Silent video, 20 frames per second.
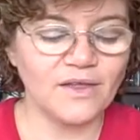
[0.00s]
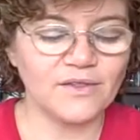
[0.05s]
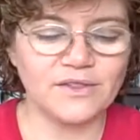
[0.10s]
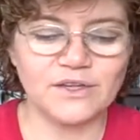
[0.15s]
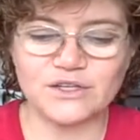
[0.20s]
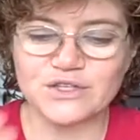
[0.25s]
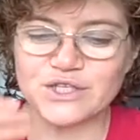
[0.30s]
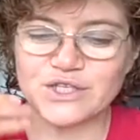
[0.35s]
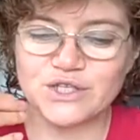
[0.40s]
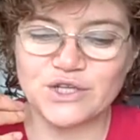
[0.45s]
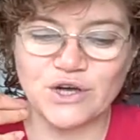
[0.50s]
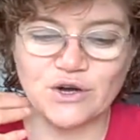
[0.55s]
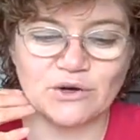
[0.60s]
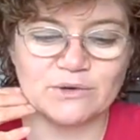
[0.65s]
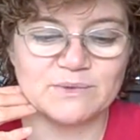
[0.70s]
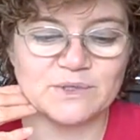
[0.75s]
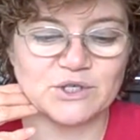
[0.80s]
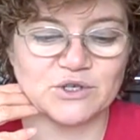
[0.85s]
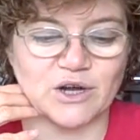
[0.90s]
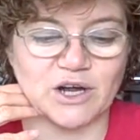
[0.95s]
There's no
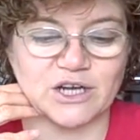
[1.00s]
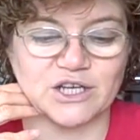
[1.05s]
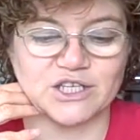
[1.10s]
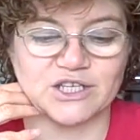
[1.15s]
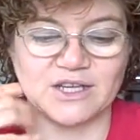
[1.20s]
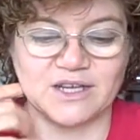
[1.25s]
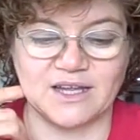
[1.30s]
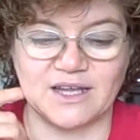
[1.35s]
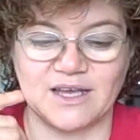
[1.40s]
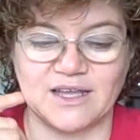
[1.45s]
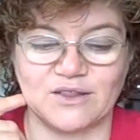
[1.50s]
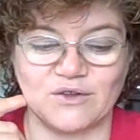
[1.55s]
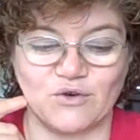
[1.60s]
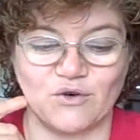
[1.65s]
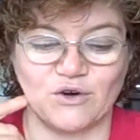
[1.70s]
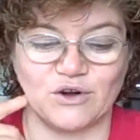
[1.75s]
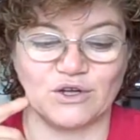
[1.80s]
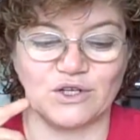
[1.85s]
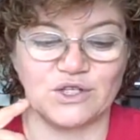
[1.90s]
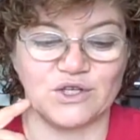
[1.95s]
obstruction in the
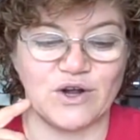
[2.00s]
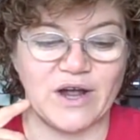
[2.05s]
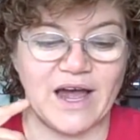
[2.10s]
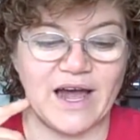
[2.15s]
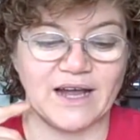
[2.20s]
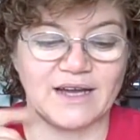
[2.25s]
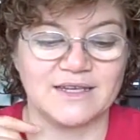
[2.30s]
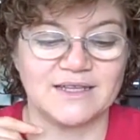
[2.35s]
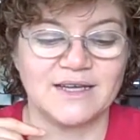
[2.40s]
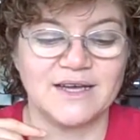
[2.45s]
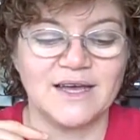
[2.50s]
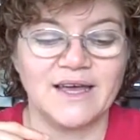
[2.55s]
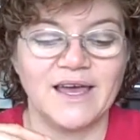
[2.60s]
oral tract,